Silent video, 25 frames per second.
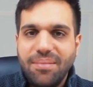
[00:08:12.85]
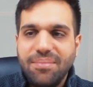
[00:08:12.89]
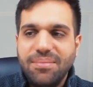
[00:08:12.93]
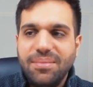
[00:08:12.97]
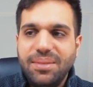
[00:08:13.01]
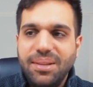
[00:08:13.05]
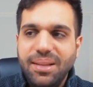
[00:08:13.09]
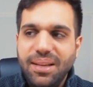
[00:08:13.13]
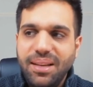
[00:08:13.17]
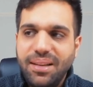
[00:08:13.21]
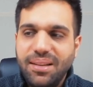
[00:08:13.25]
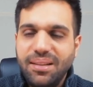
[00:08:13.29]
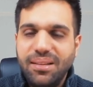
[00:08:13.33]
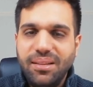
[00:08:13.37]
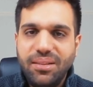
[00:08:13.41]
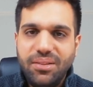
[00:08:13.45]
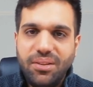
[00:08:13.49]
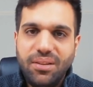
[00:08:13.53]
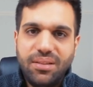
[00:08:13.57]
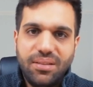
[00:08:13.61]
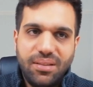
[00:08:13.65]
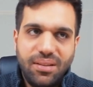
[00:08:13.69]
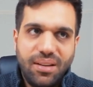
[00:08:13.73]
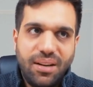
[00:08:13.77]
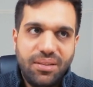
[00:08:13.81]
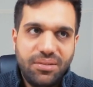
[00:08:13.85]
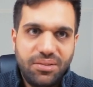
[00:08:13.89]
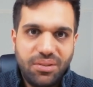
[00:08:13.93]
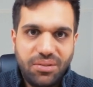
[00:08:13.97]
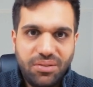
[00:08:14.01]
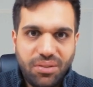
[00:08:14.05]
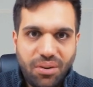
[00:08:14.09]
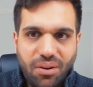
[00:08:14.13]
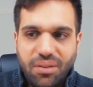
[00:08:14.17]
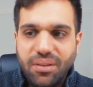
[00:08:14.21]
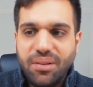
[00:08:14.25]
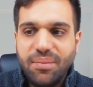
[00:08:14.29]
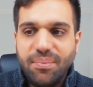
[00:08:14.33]
I'm legally not allowed to
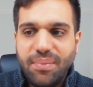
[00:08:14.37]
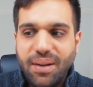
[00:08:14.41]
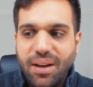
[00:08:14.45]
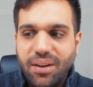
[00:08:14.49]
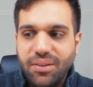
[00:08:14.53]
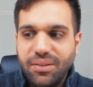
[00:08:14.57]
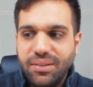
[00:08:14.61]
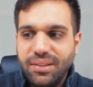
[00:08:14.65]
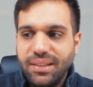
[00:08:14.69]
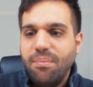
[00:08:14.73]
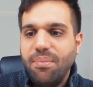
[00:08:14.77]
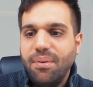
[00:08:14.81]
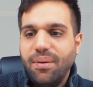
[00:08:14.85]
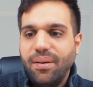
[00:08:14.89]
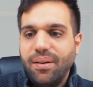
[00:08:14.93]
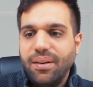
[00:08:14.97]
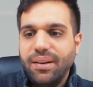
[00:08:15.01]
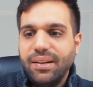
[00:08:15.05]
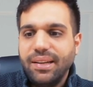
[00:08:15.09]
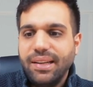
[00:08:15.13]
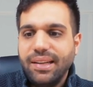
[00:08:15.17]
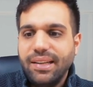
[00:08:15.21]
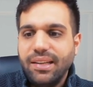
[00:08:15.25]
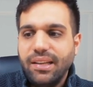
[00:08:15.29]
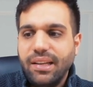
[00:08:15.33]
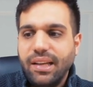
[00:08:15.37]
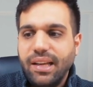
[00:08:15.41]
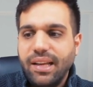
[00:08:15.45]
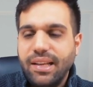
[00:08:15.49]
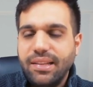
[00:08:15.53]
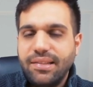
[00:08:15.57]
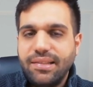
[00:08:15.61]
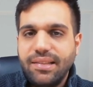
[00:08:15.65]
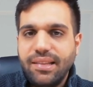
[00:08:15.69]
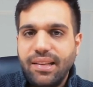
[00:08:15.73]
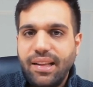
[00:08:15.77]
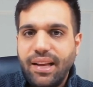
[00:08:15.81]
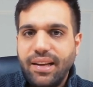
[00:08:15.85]
talk about it, but
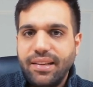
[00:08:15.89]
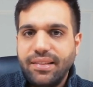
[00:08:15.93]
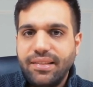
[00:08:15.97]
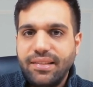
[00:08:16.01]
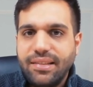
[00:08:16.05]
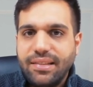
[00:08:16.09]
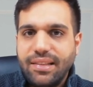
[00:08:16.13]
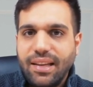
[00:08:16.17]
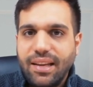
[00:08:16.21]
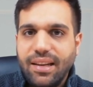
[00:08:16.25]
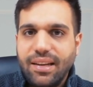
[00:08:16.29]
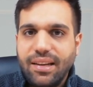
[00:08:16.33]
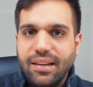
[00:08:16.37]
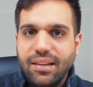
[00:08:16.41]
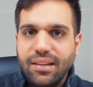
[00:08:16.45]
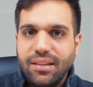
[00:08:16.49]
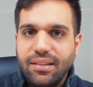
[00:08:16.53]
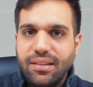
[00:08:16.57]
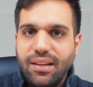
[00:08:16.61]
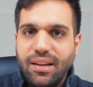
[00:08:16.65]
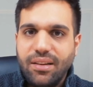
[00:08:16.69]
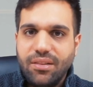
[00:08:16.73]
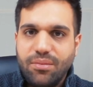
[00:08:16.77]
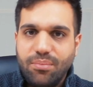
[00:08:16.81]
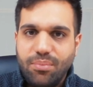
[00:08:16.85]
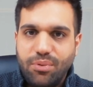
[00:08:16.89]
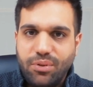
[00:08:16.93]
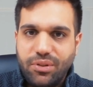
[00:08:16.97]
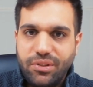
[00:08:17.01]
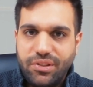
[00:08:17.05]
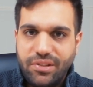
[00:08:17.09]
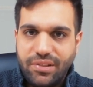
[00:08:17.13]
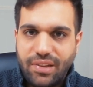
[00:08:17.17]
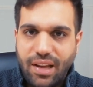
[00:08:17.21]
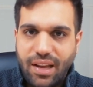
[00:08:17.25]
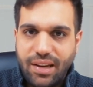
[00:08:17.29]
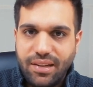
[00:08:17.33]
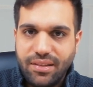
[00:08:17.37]
it's less than, than a
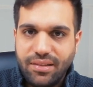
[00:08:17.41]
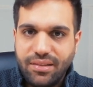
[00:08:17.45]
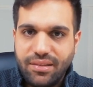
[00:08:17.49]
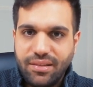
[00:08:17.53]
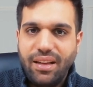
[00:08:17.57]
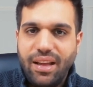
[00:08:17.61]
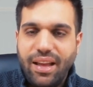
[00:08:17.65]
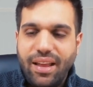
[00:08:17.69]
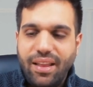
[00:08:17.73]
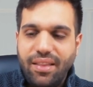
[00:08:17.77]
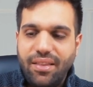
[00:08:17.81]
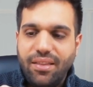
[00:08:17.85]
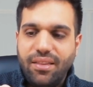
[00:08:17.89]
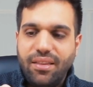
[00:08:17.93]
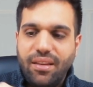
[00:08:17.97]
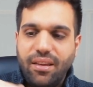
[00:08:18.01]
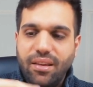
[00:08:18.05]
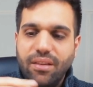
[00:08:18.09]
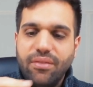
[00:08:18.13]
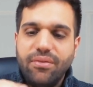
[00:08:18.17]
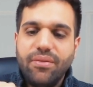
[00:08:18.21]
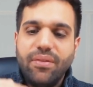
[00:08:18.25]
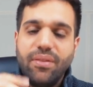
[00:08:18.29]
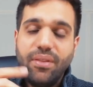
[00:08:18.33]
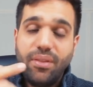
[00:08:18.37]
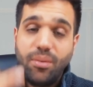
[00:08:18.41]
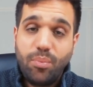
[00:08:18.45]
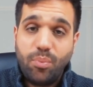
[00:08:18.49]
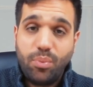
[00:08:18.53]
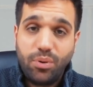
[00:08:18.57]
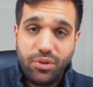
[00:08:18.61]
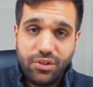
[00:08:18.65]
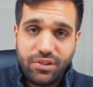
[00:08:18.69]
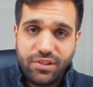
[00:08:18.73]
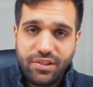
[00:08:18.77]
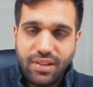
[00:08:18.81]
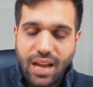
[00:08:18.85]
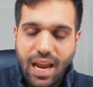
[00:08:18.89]
percent. And even the
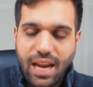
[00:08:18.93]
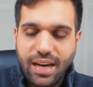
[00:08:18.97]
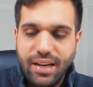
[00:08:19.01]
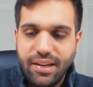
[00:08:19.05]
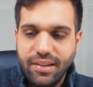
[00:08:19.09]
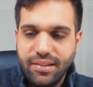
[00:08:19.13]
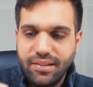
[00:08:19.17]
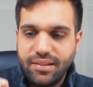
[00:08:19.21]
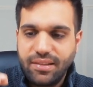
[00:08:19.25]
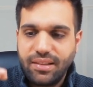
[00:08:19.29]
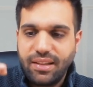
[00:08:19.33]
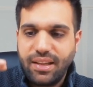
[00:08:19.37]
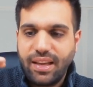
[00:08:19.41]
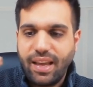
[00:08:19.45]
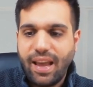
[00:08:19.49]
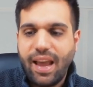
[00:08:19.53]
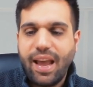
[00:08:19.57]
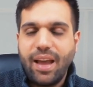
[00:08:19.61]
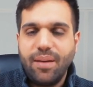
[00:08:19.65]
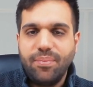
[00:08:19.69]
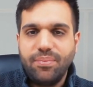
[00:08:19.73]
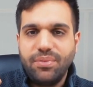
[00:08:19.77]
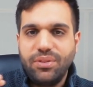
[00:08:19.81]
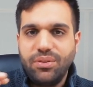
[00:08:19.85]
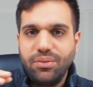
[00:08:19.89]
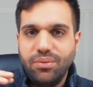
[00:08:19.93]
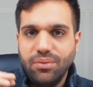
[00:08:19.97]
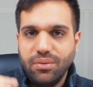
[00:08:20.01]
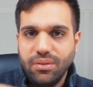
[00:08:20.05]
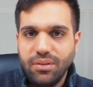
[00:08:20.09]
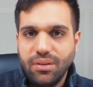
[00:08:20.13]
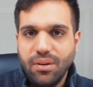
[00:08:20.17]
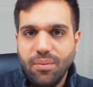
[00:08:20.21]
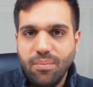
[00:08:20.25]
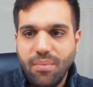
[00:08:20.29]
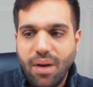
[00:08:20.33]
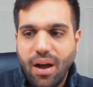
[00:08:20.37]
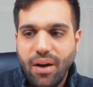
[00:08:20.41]
percent is capped to
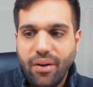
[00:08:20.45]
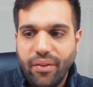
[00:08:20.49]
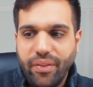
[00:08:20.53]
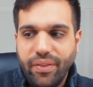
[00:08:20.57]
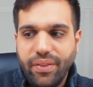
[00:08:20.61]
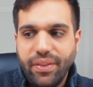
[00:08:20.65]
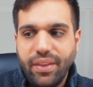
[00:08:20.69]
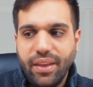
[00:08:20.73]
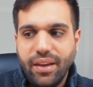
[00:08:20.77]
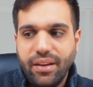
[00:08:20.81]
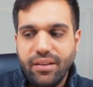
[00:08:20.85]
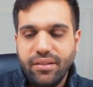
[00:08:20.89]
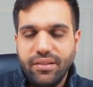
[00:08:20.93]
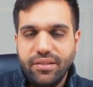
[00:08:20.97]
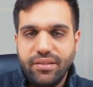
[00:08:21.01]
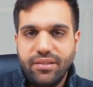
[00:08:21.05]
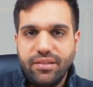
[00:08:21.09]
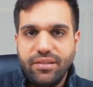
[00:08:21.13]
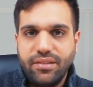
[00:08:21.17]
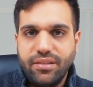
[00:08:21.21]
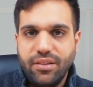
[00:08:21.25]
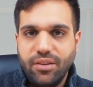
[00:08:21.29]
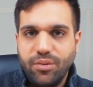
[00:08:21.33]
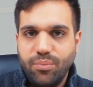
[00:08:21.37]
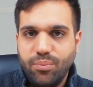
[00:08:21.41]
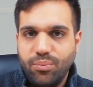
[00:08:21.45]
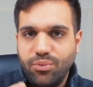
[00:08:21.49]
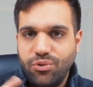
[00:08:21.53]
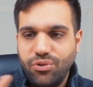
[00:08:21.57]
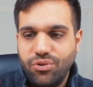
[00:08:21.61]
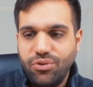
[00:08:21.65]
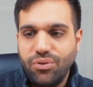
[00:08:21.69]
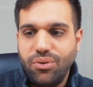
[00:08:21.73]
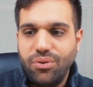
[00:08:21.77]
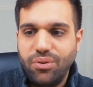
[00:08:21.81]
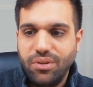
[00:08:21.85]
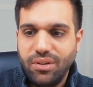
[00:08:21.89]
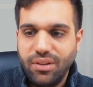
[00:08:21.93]
an amount that is
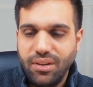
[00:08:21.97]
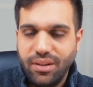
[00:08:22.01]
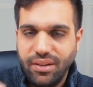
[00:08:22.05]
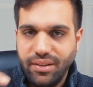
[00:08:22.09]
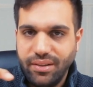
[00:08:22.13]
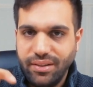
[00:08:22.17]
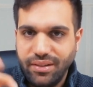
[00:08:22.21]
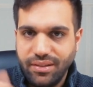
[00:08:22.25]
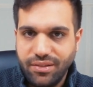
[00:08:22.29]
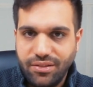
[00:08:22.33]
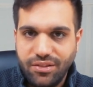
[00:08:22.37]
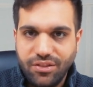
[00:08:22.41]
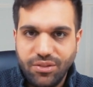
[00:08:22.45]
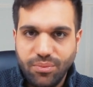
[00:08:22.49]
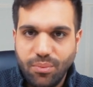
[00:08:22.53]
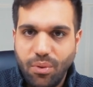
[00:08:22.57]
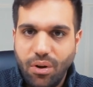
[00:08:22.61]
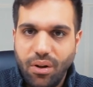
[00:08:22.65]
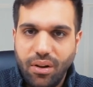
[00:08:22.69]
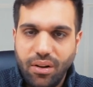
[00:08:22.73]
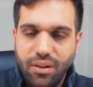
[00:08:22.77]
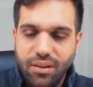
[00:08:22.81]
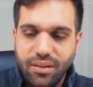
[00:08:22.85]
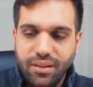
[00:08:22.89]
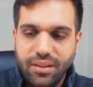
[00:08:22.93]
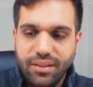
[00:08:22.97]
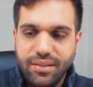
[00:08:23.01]
absurdly small.